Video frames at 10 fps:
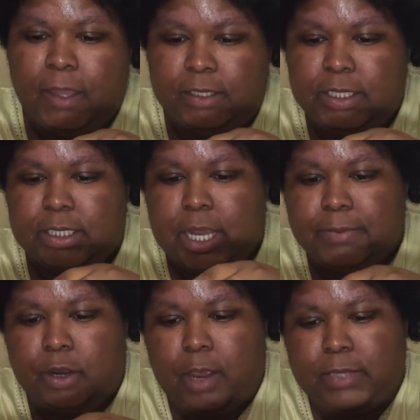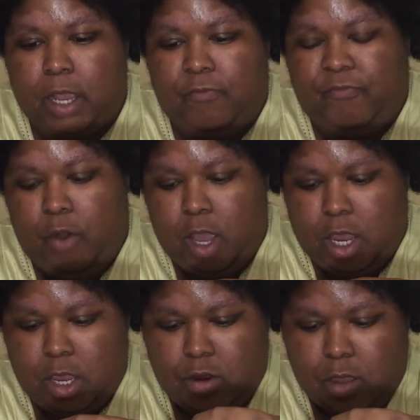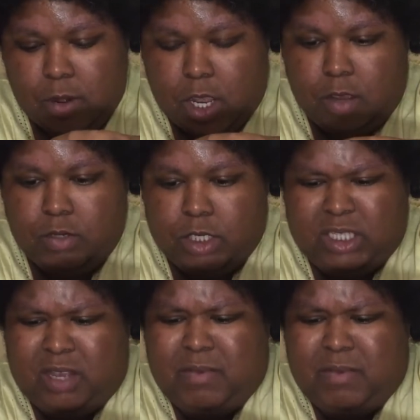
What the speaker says: These are the types of crabs like fuck king crab in the ocean or something,